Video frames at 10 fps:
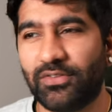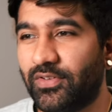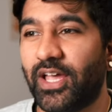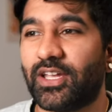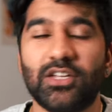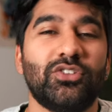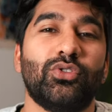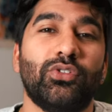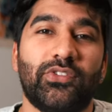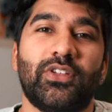I feel like I
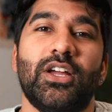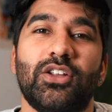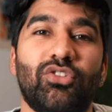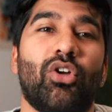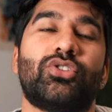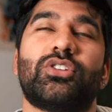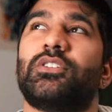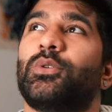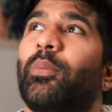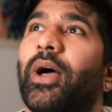use Notion
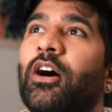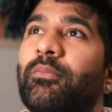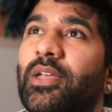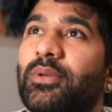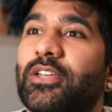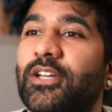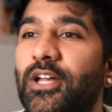to about maybe